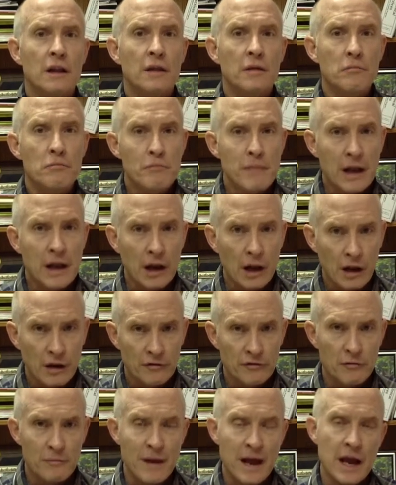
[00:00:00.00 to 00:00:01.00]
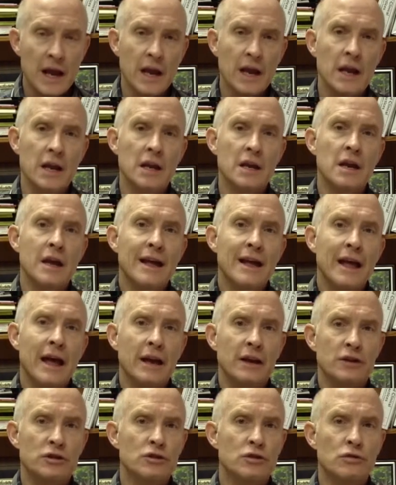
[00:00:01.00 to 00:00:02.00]
middle of May
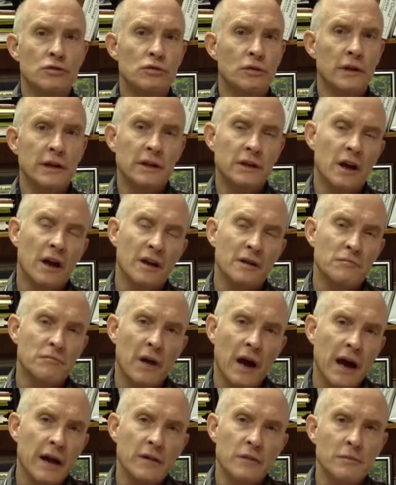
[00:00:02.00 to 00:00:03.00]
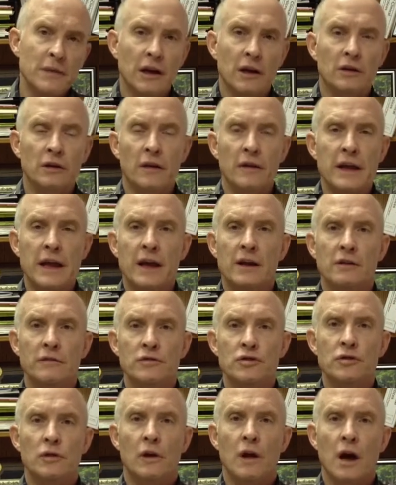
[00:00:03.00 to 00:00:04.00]
and is usually done by the middle to the end of
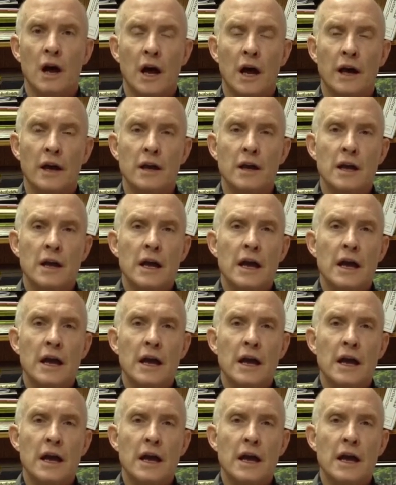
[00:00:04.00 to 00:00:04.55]
July.